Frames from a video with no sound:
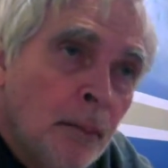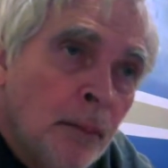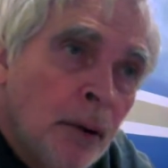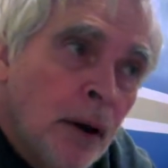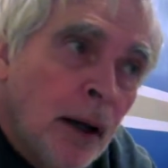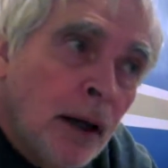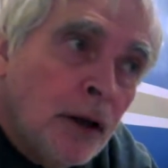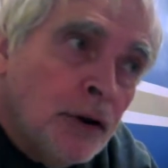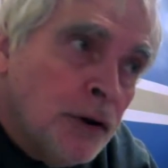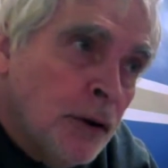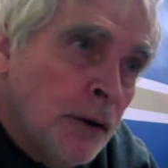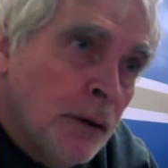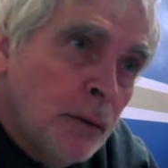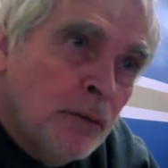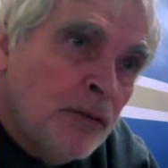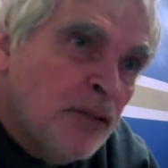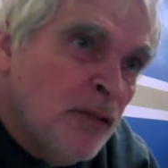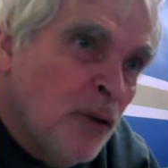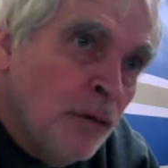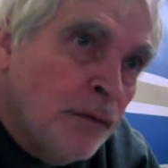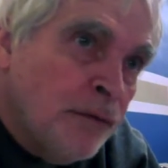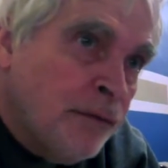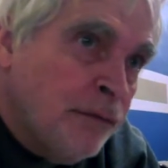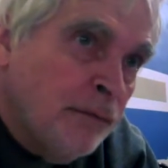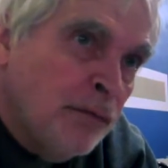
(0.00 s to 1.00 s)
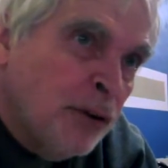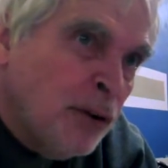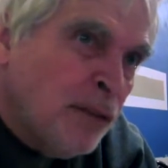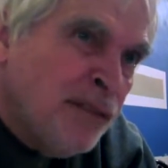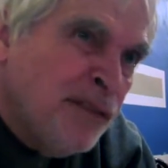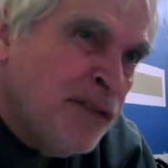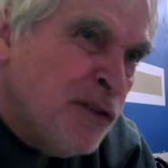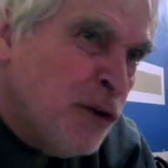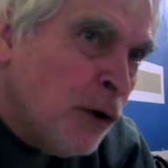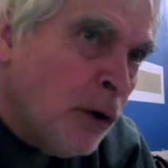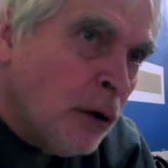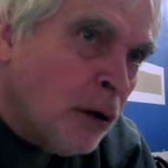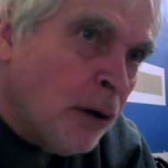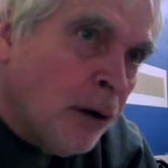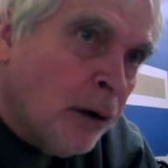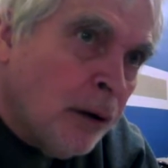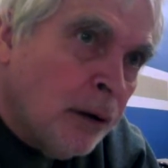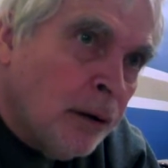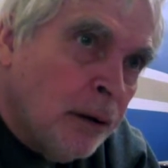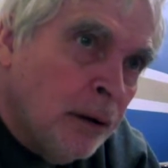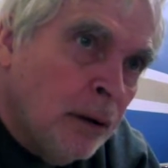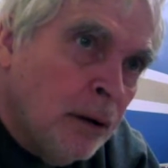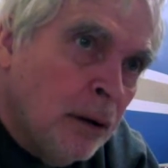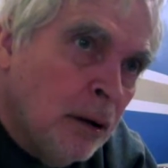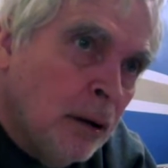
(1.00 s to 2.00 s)
But actually, there was no real
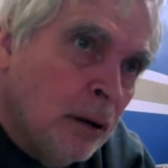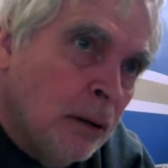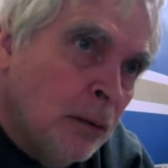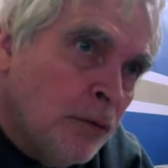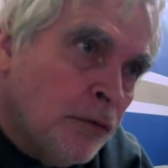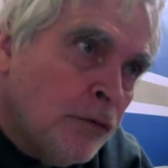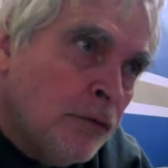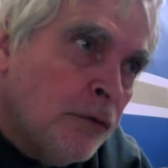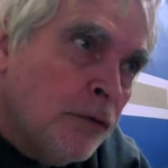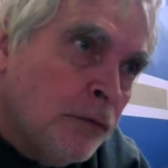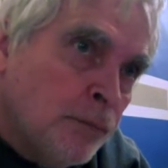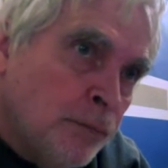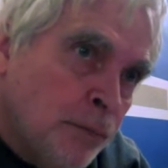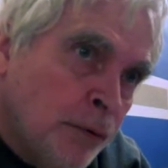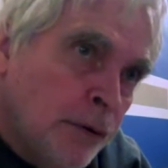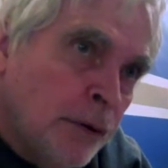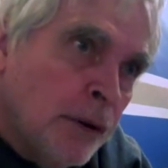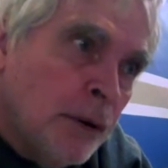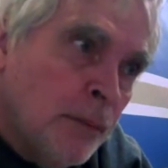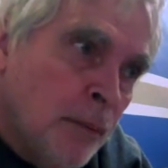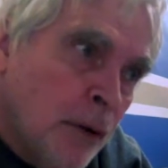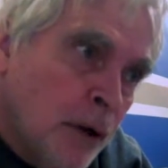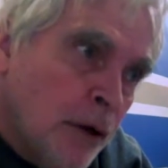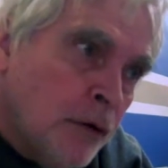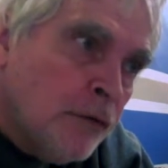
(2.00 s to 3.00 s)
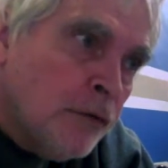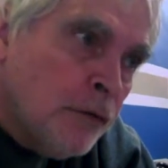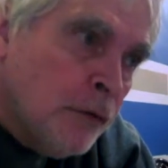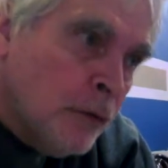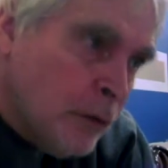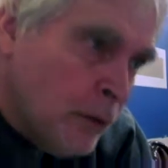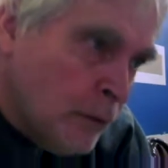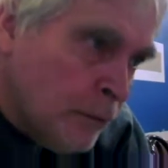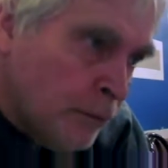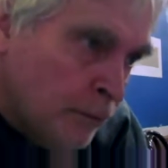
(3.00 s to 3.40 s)
furor, you know. It was just pretty much,